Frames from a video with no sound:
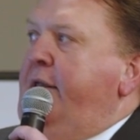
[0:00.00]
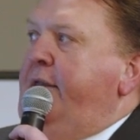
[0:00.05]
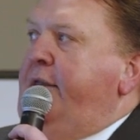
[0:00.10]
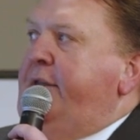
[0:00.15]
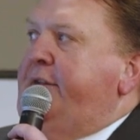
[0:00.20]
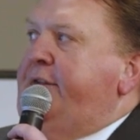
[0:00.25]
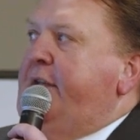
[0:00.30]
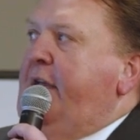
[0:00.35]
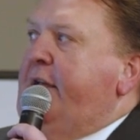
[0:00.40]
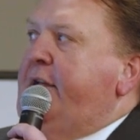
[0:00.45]
The
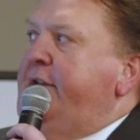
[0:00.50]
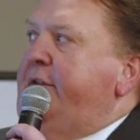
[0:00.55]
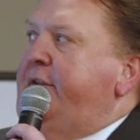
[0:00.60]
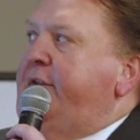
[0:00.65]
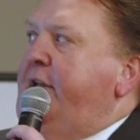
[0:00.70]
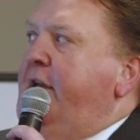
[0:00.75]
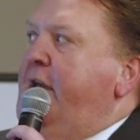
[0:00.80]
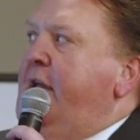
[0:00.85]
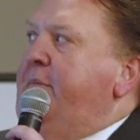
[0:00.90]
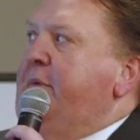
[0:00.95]
second
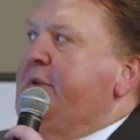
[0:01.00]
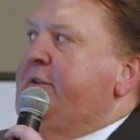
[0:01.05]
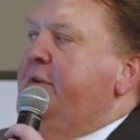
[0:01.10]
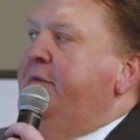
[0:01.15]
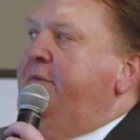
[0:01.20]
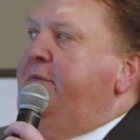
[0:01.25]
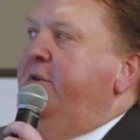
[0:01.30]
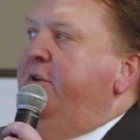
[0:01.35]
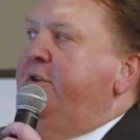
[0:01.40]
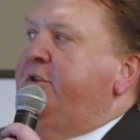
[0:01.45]
scheme is the
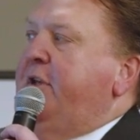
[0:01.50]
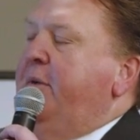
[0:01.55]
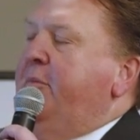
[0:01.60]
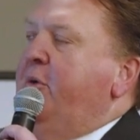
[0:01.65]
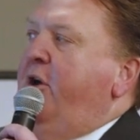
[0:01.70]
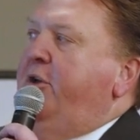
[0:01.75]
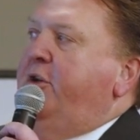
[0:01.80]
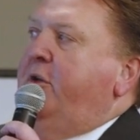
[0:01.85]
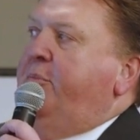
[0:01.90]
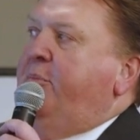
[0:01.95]
first-time
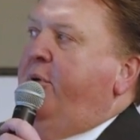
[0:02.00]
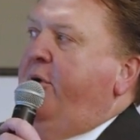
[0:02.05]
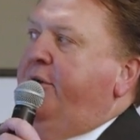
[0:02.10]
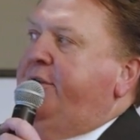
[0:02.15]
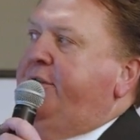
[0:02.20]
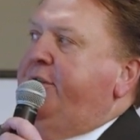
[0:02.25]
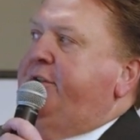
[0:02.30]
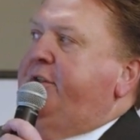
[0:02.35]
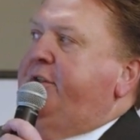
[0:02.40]
loan deposit